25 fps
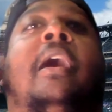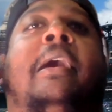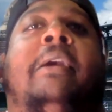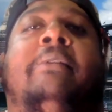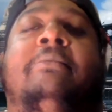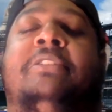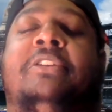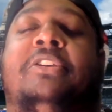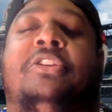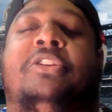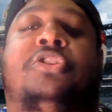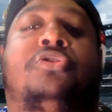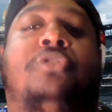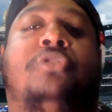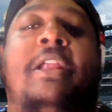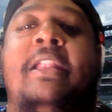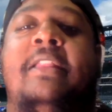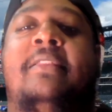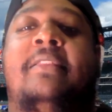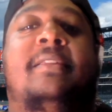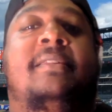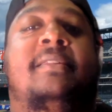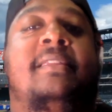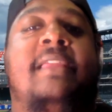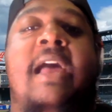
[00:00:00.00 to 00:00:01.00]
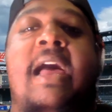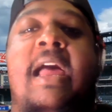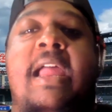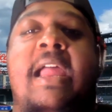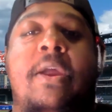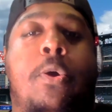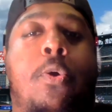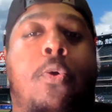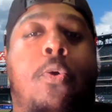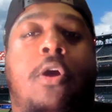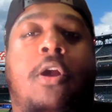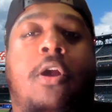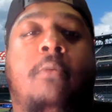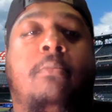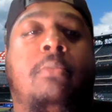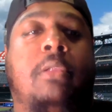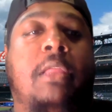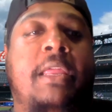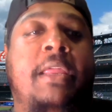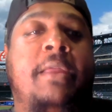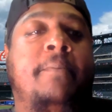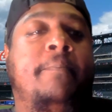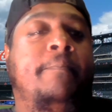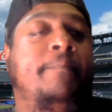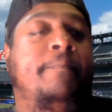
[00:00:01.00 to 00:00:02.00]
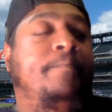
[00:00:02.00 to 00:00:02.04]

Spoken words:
just treated this guy horribly.